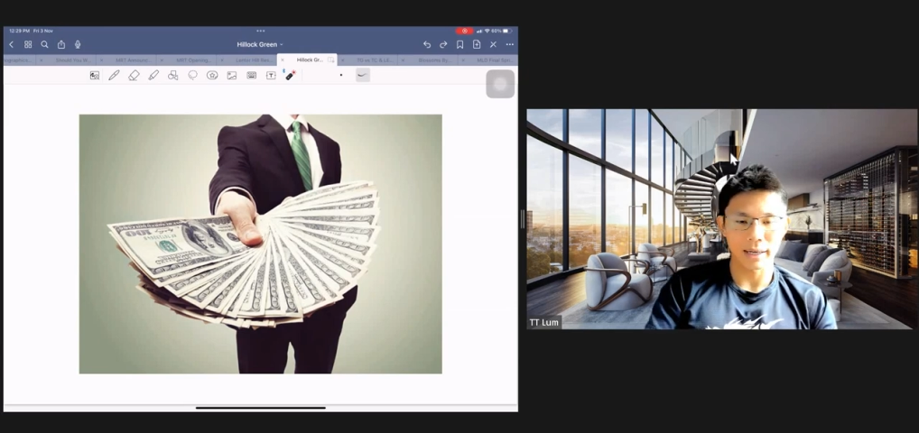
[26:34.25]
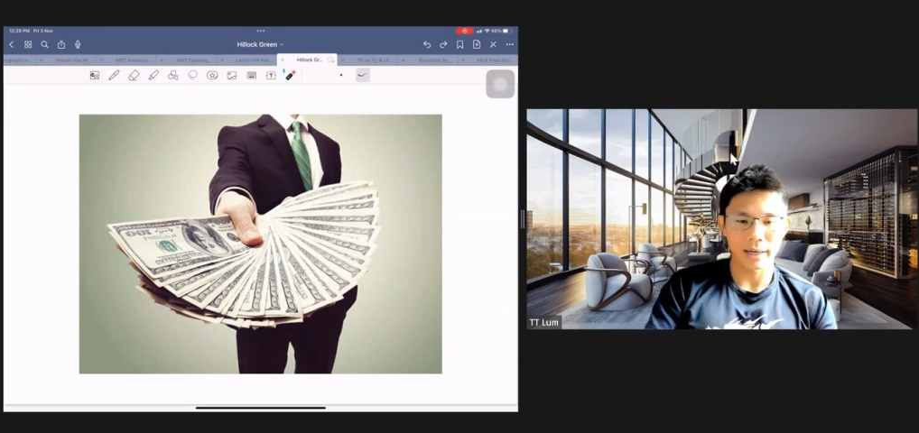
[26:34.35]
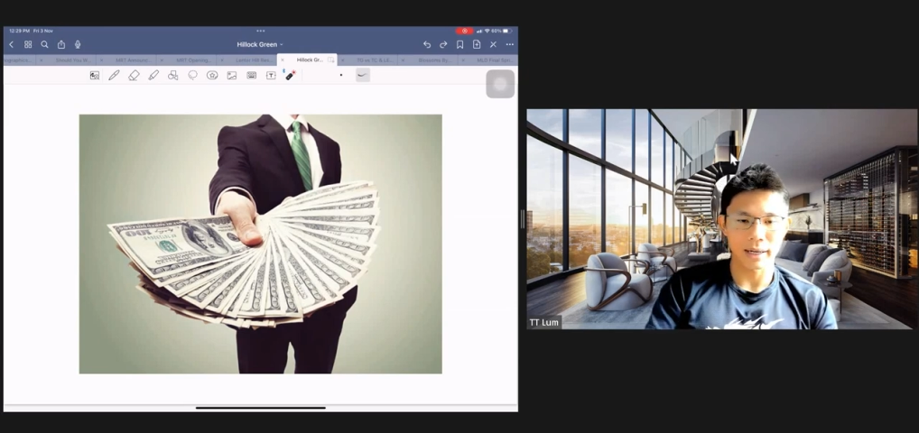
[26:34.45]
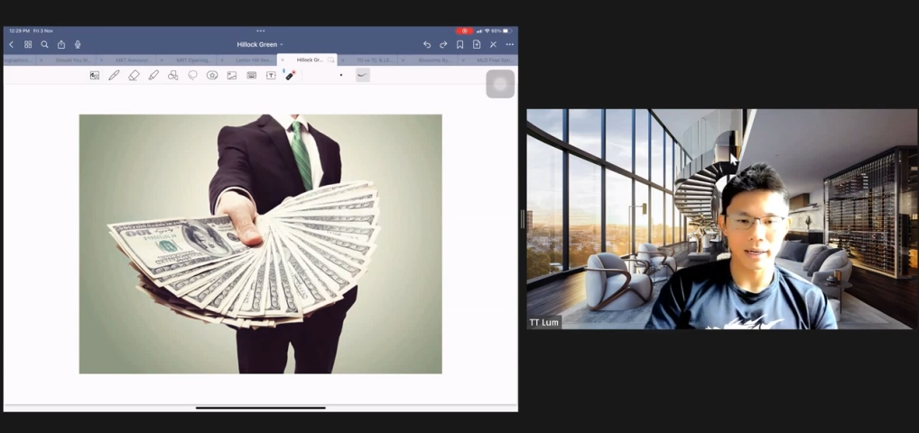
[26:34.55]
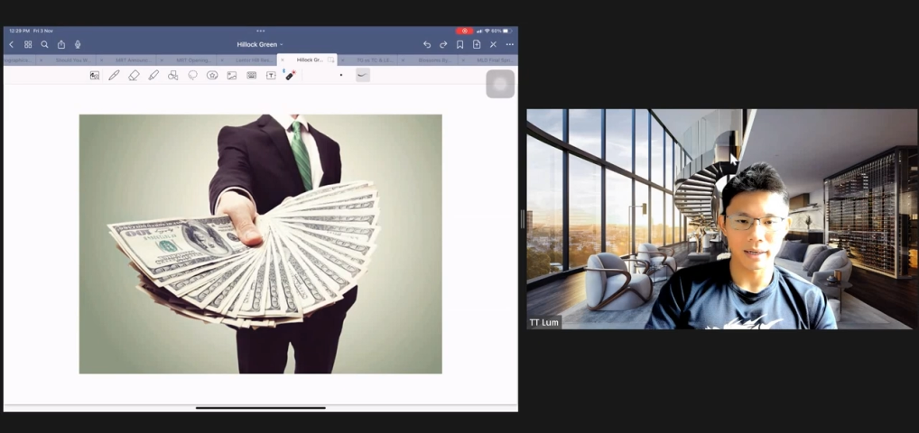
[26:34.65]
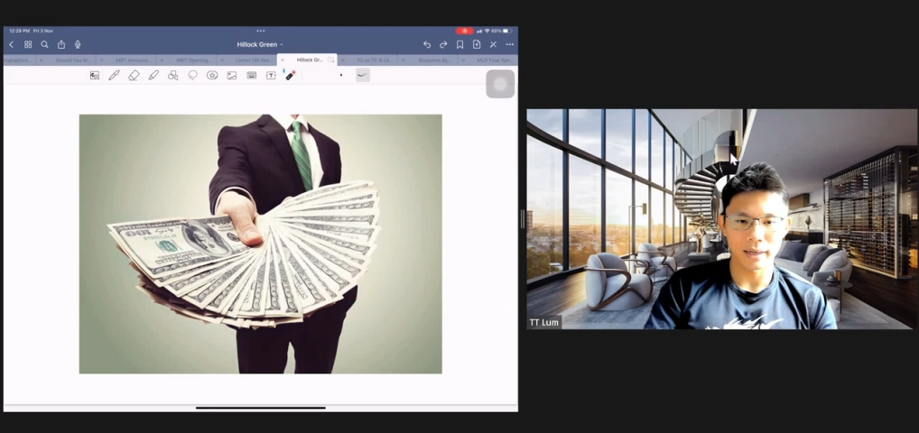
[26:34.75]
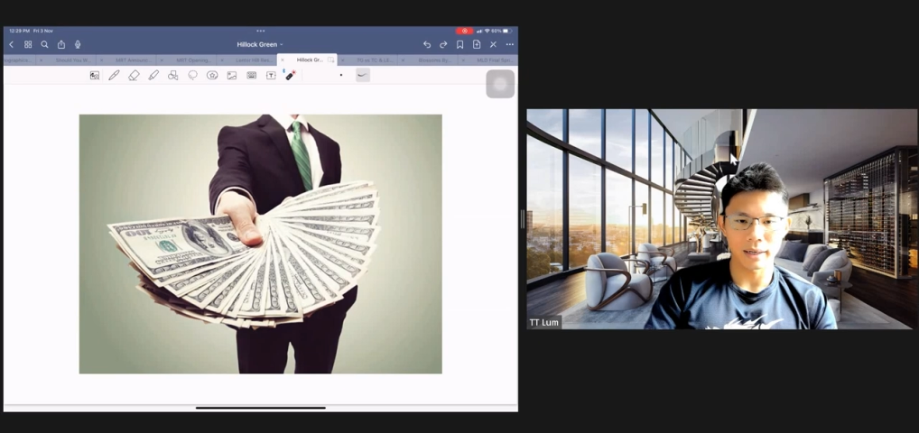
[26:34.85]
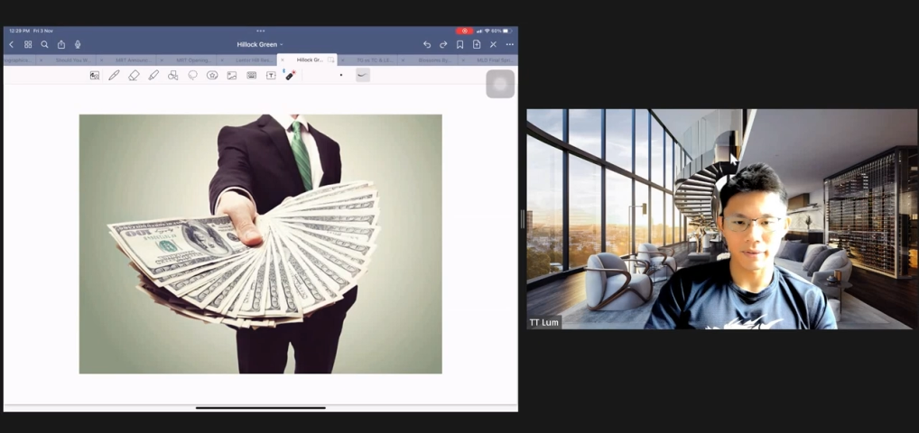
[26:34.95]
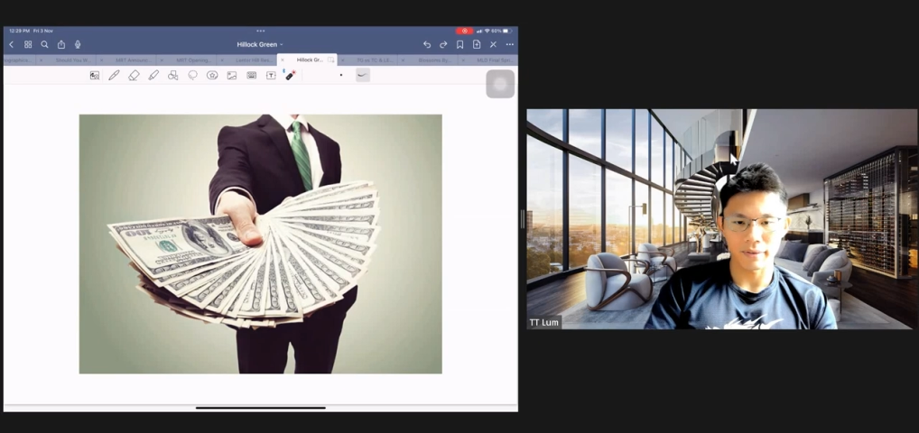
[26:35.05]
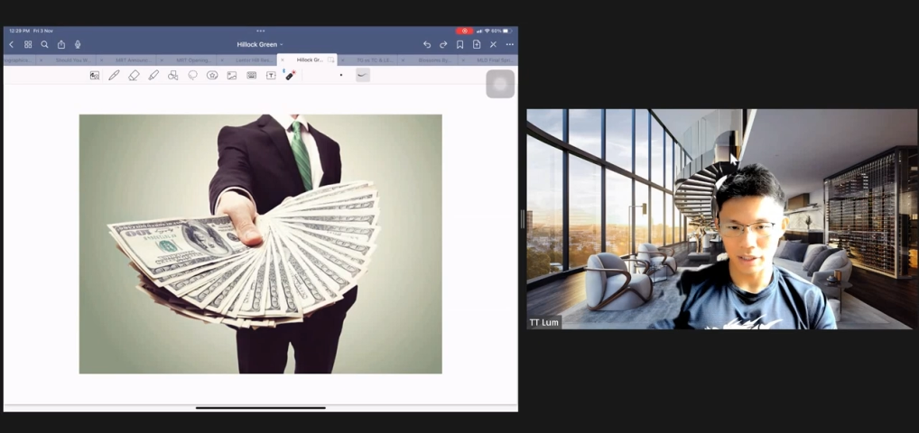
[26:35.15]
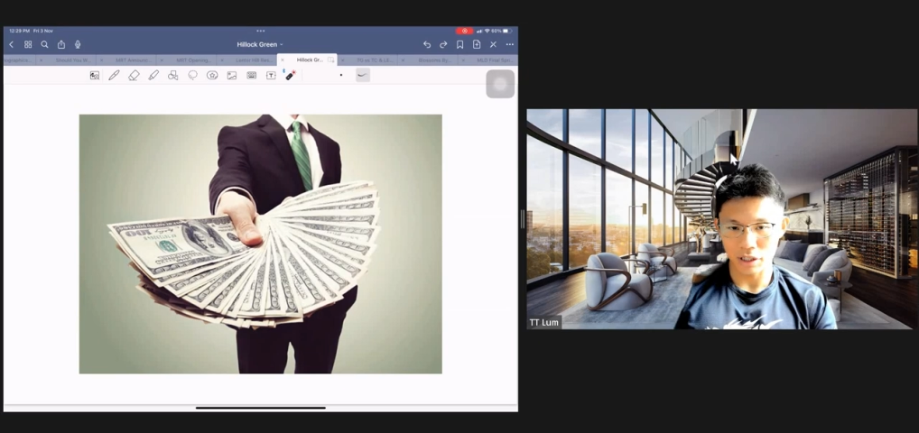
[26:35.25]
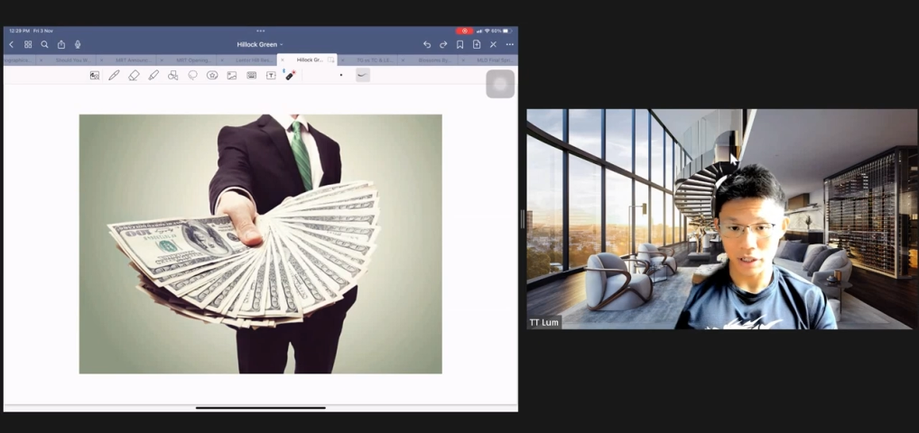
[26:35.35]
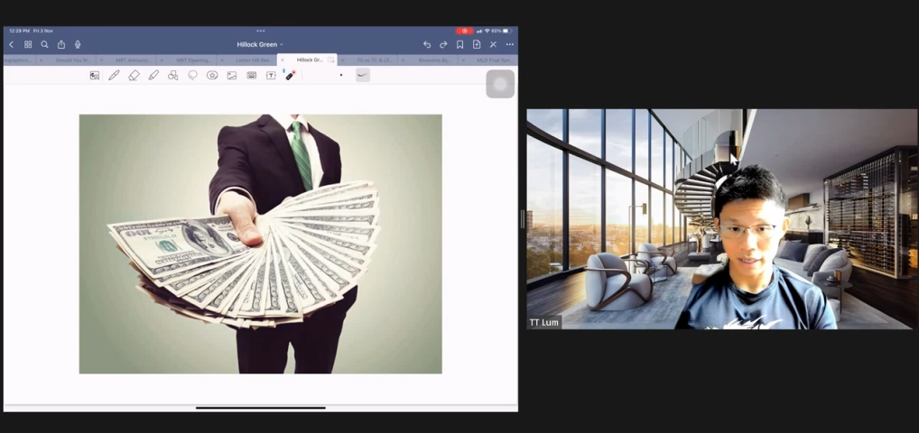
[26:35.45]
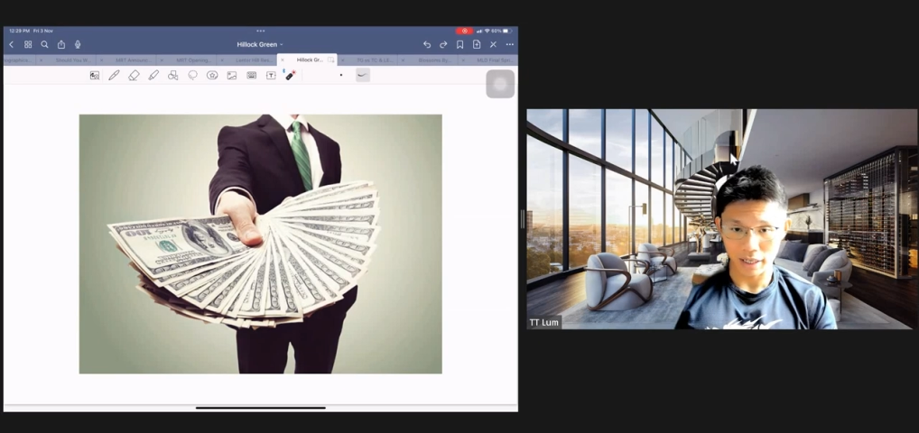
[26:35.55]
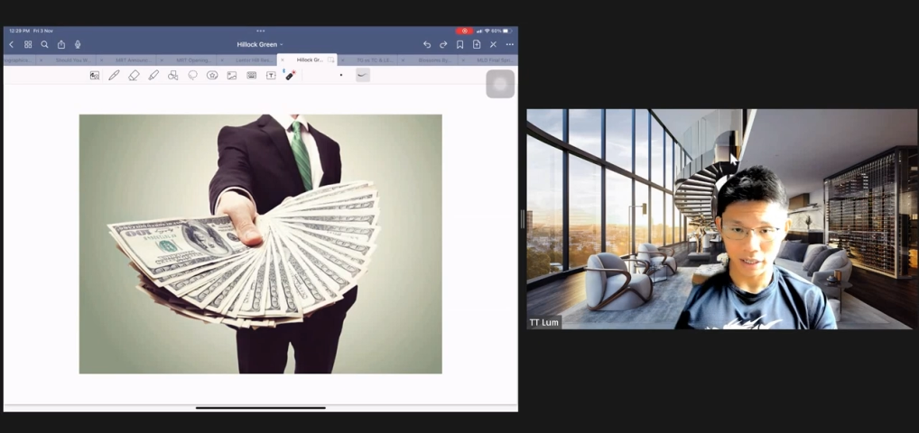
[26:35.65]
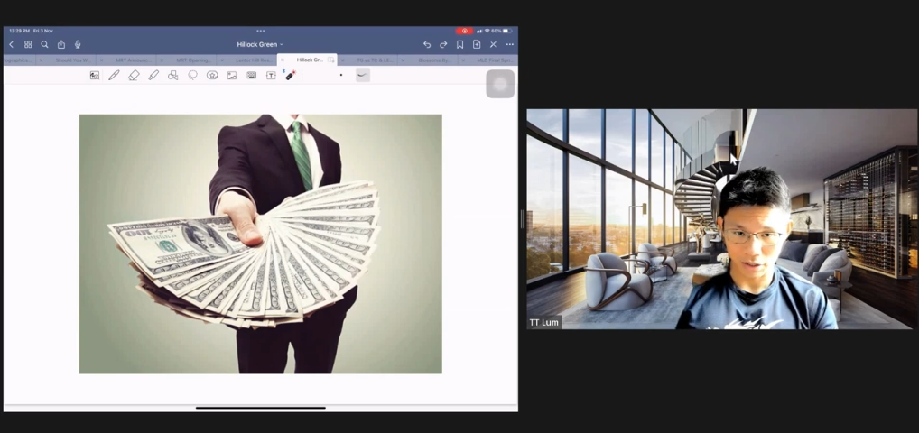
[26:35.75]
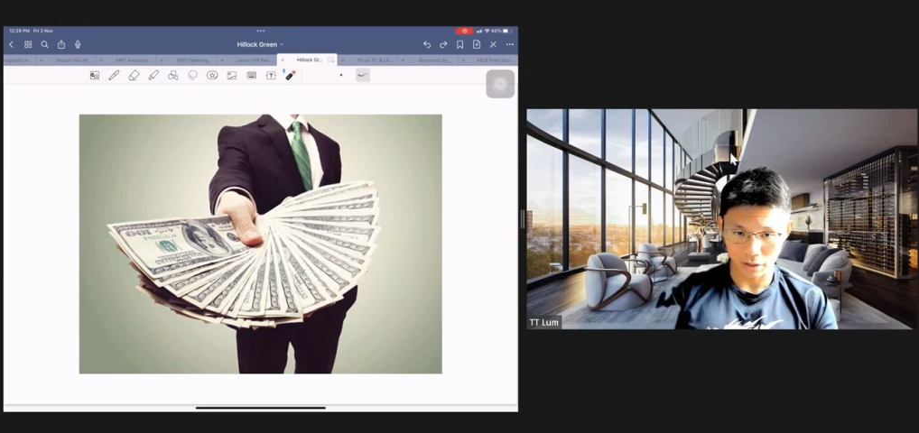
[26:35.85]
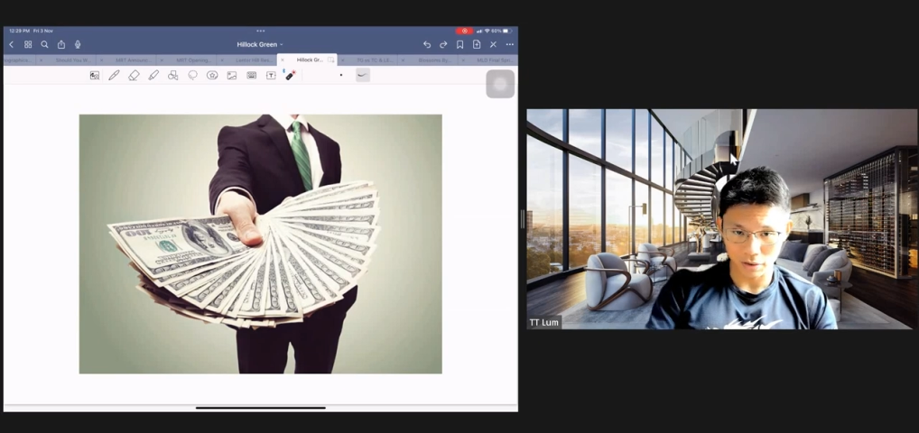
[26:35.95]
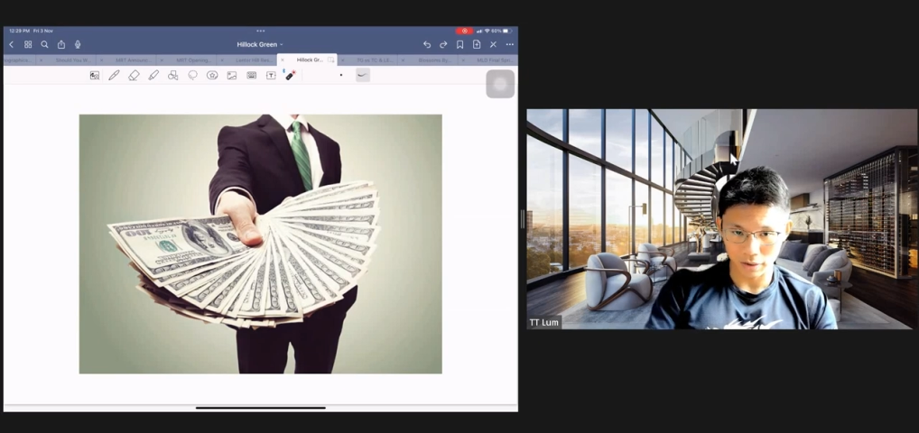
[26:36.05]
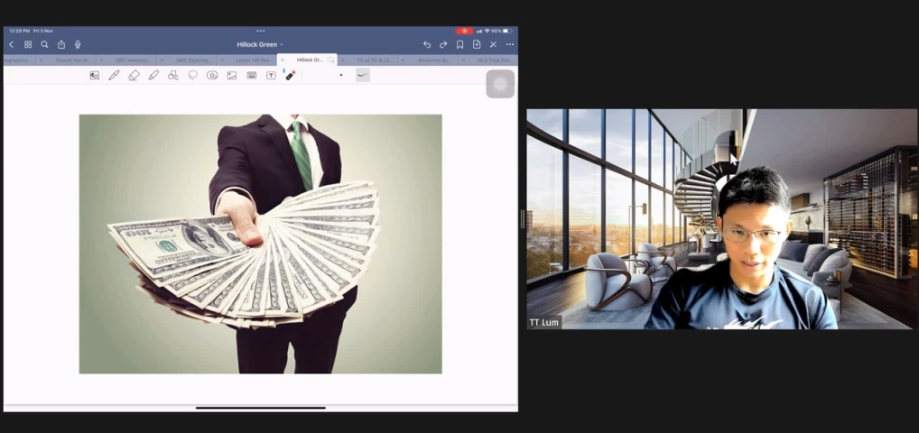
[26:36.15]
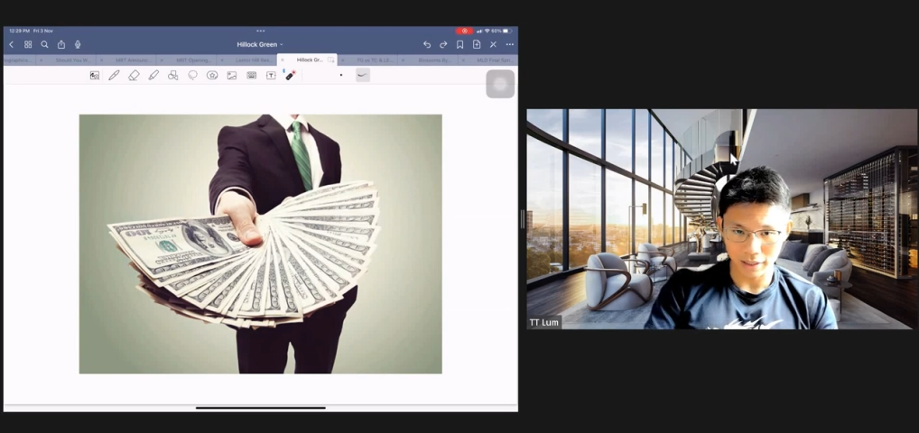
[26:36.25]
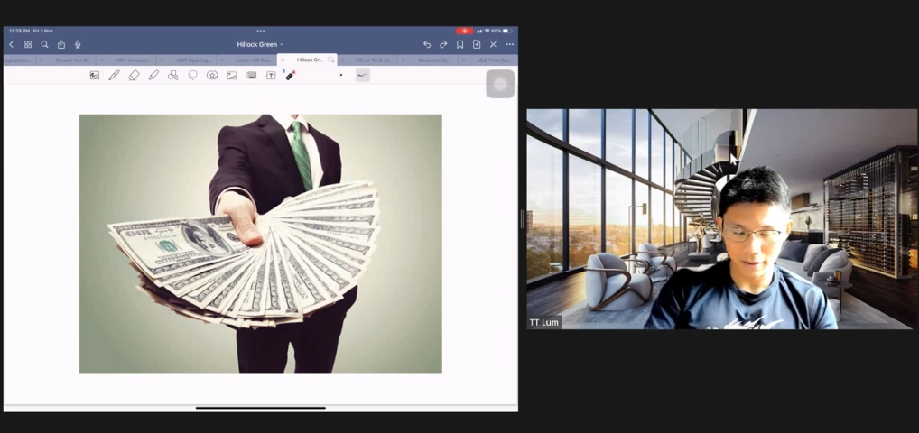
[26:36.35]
advantage and action on it,